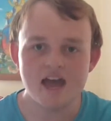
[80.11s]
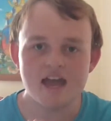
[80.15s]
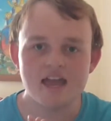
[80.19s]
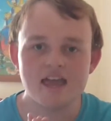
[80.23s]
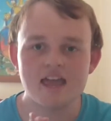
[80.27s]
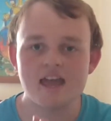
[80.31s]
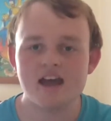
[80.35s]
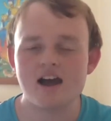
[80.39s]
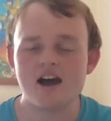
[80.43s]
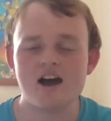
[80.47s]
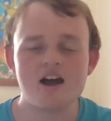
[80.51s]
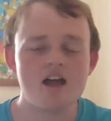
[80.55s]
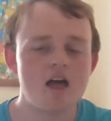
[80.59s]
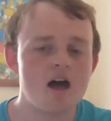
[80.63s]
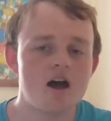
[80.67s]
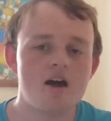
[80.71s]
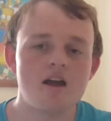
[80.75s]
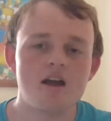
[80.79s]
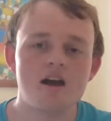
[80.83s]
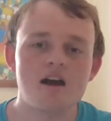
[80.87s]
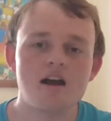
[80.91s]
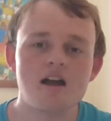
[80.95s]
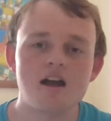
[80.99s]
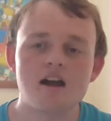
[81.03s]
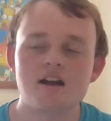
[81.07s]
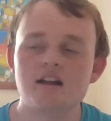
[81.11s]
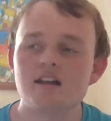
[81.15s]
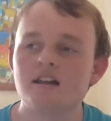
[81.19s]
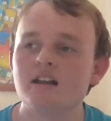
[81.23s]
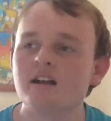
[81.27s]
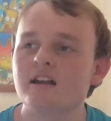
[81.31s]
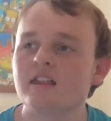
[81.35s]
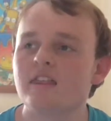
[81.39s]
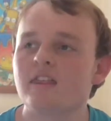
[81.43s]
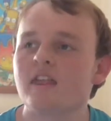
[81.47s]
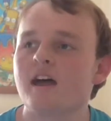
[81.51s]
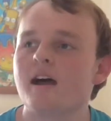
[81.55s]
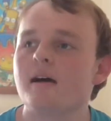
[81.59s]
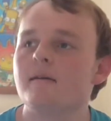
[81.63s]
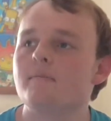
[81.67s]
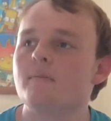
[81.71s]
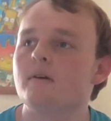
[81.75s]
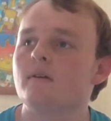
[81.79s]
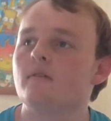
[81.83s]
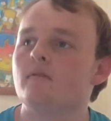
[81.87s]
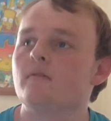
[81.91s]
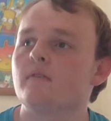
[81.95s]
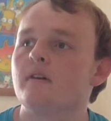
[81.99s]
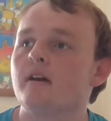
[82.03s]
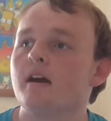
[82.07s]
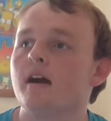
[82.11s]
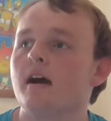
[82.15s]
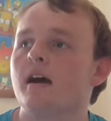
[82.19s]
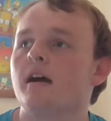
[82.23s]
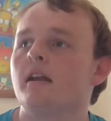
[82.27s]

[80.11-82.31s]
Yeah, I like that bit of it.